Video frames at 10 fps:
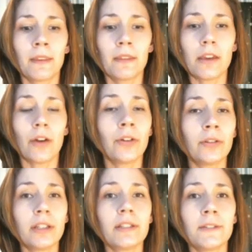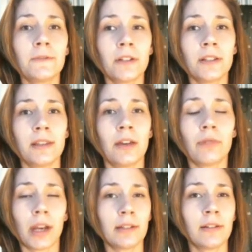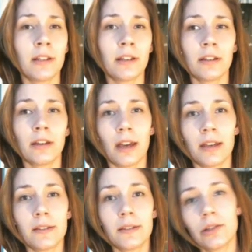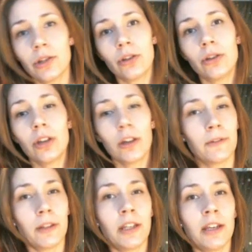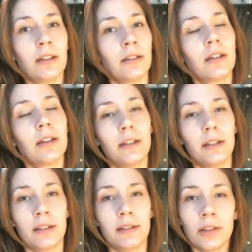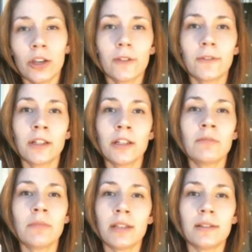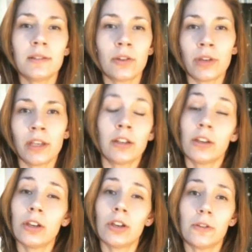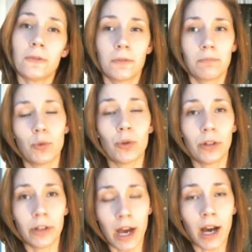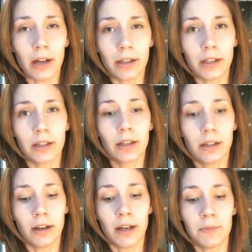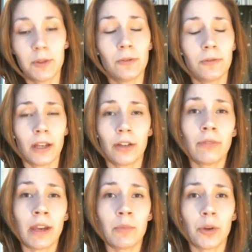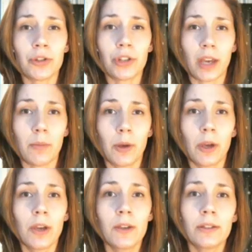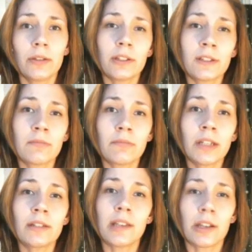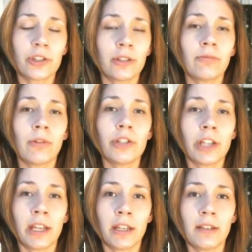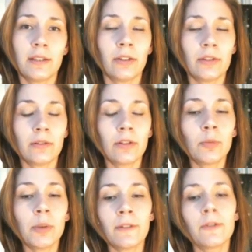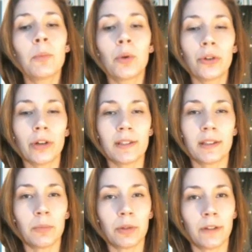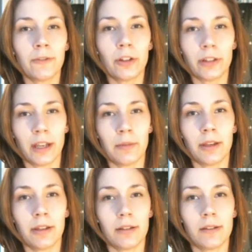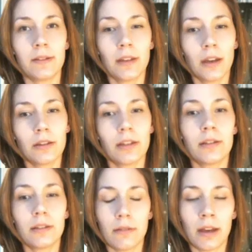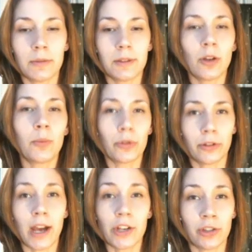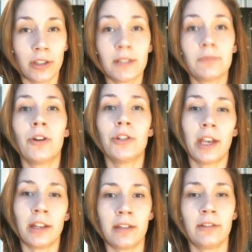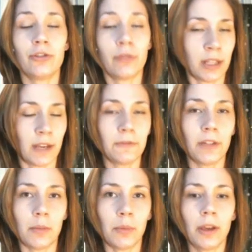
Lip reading: The only difference that rectilinear has to curvilinear is curvilinear means it's going in a curve or an arc, sort of like a rainbow shape. So it doesn't mean it's actually rotating, so it's a little bit of a poor example I've got there because the snowboarder actually is rotating during their flip.